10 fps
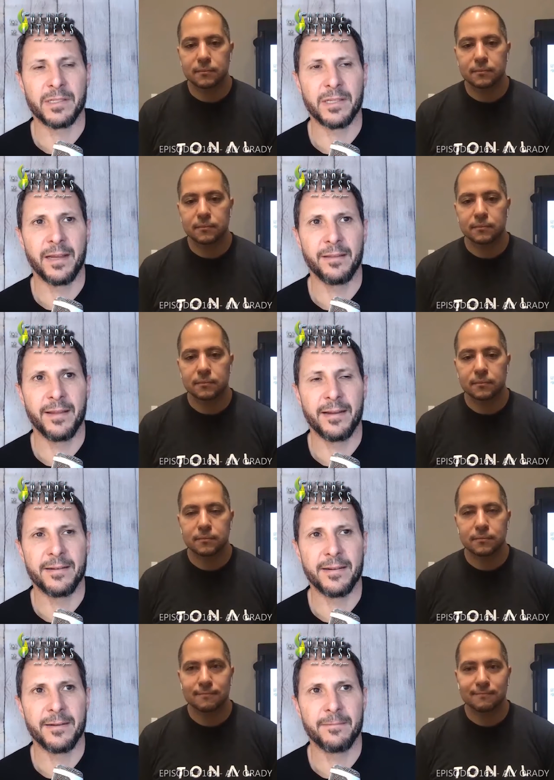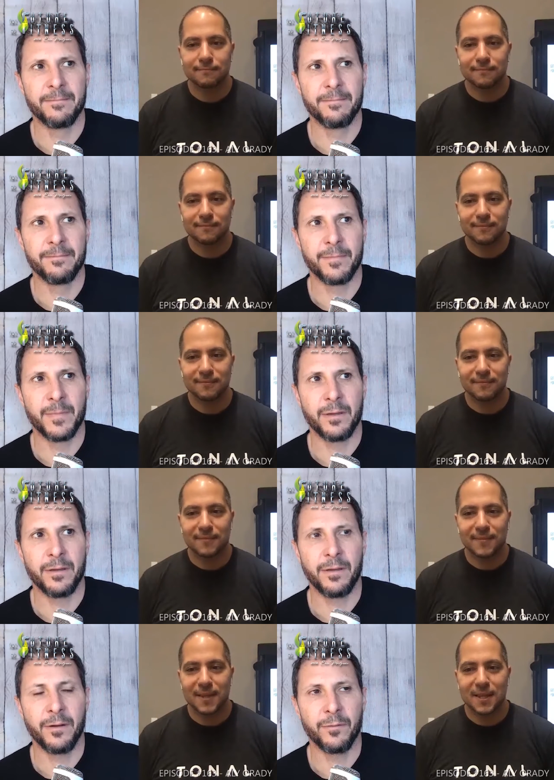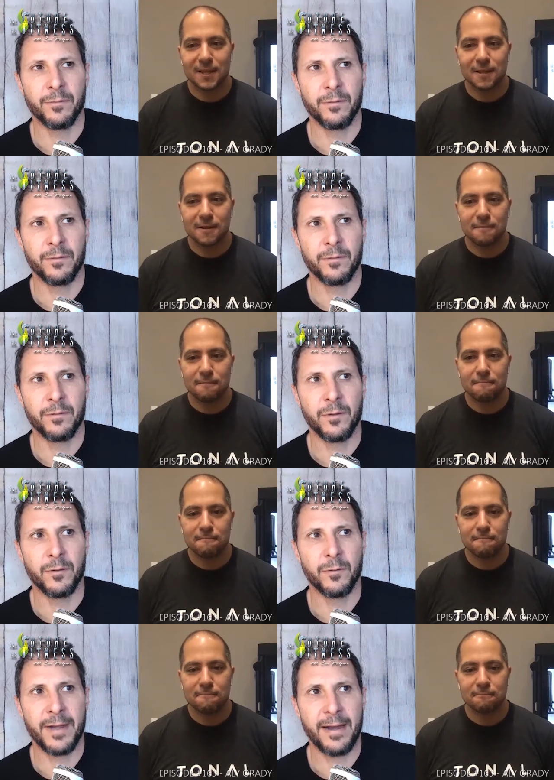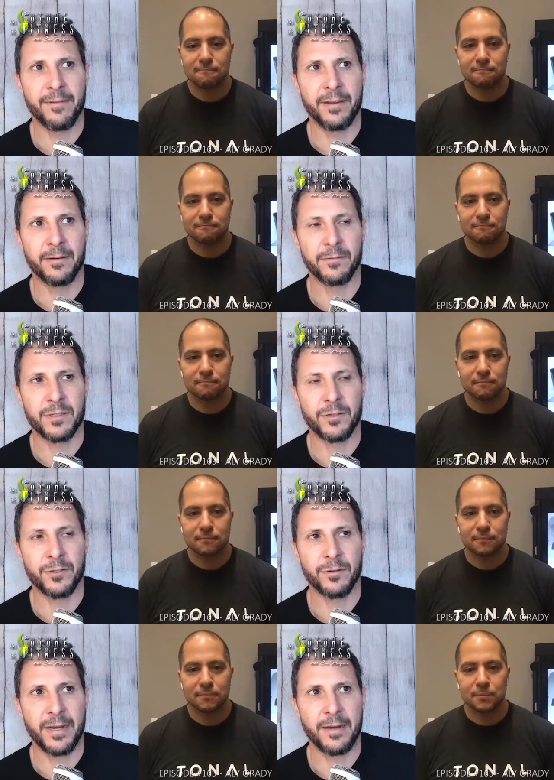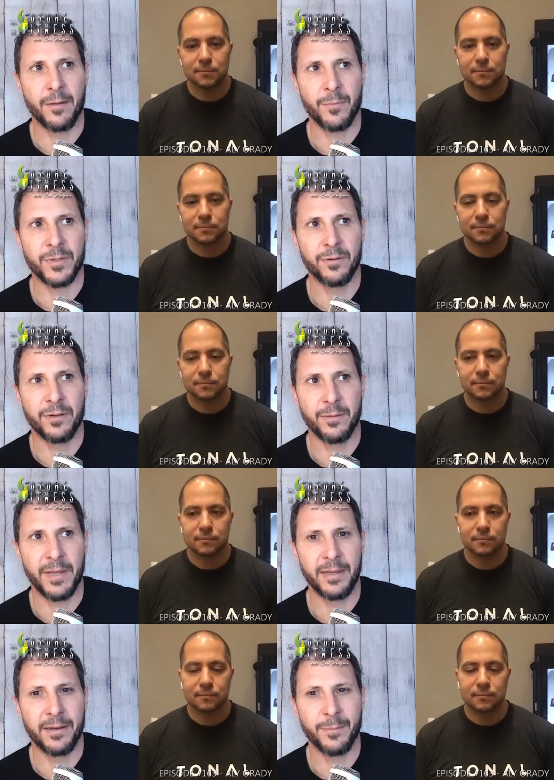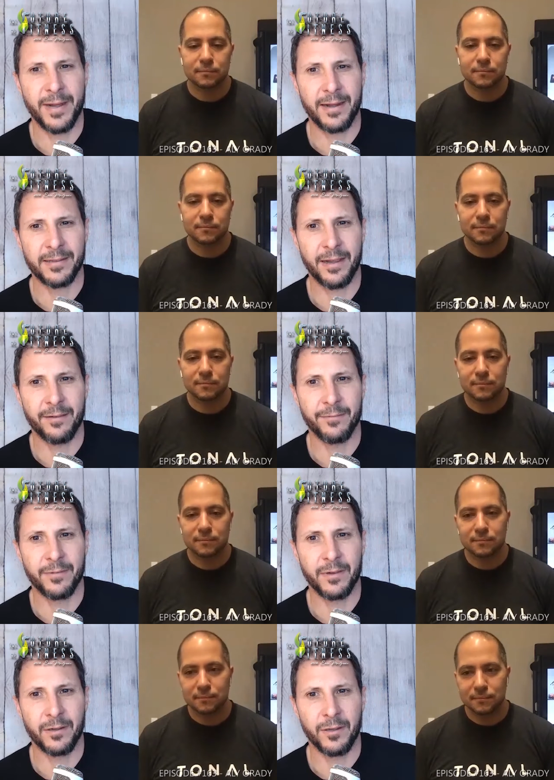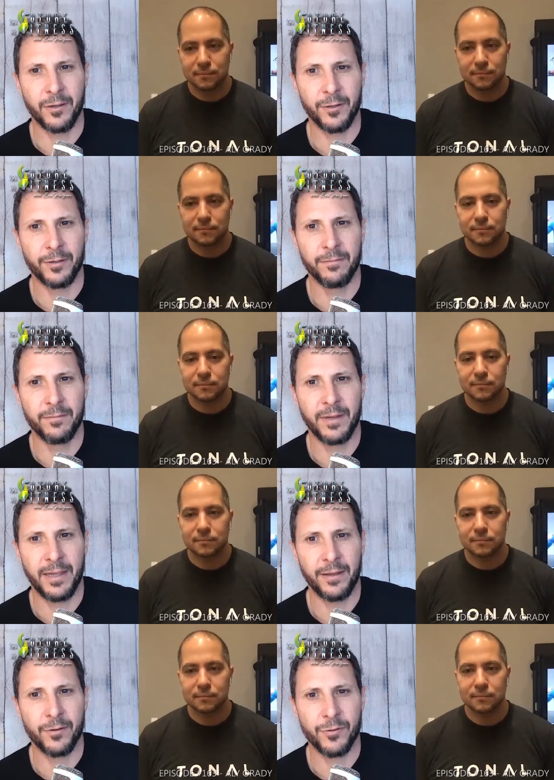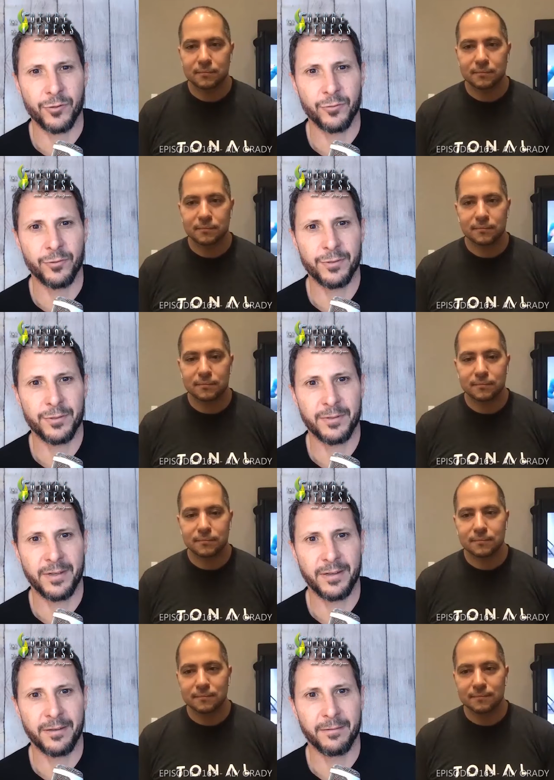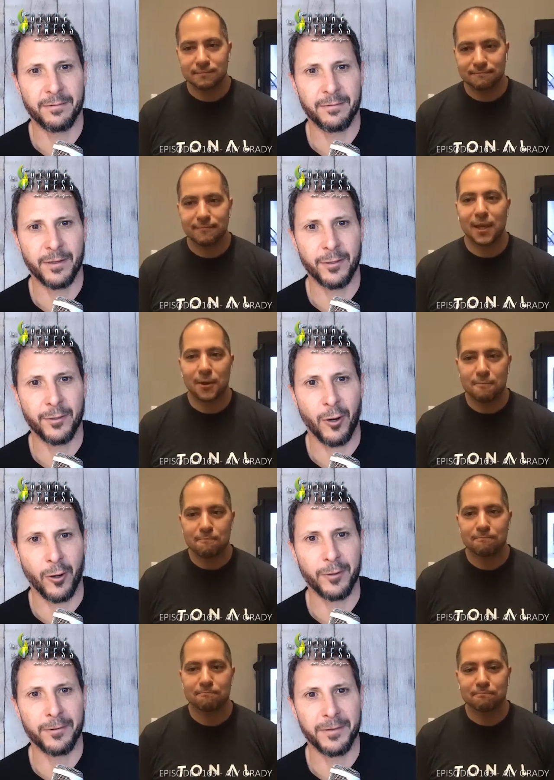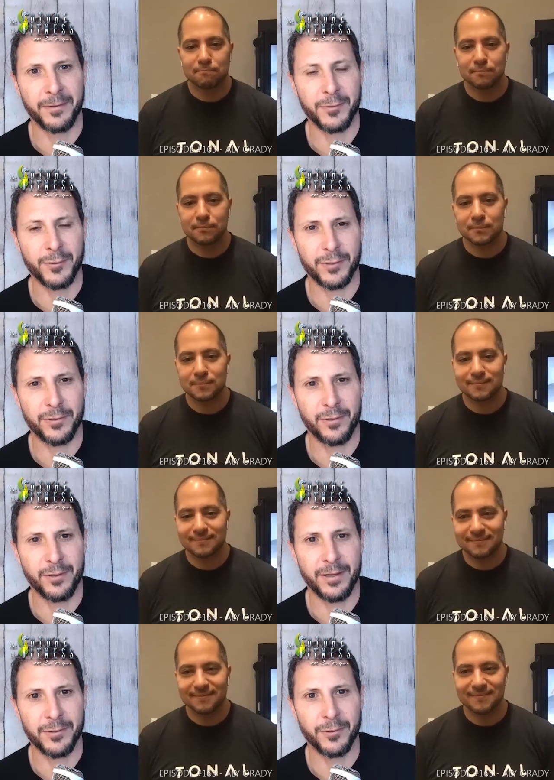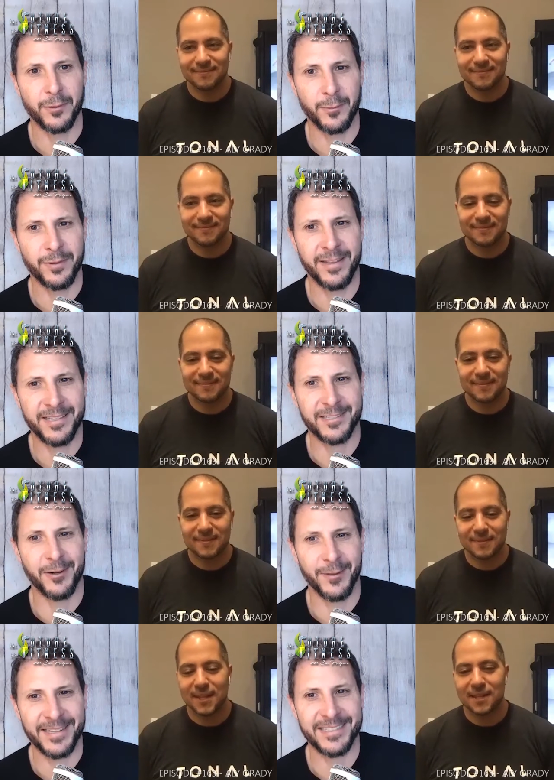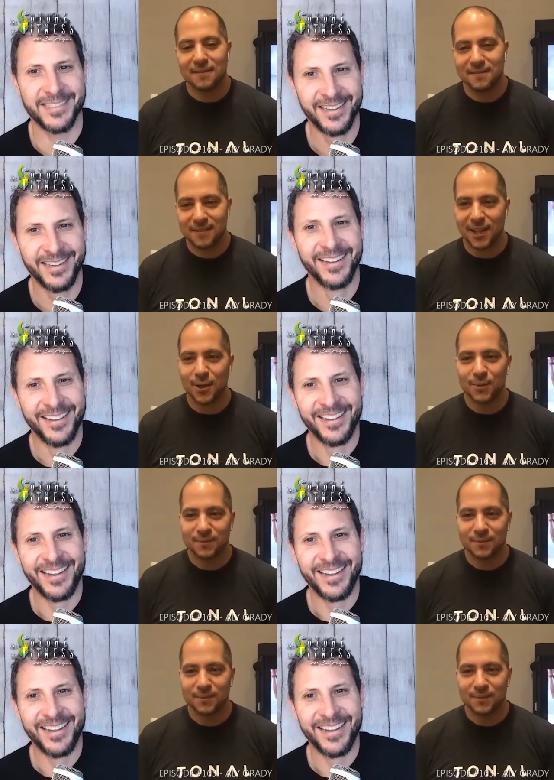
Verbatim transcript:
Speaker 1: I'm, I'm excited that, uh, you know, you having such a great opportunity to make an impact, have a good head on your shoulders and a good heart in the direction you guys are going with it. So that's,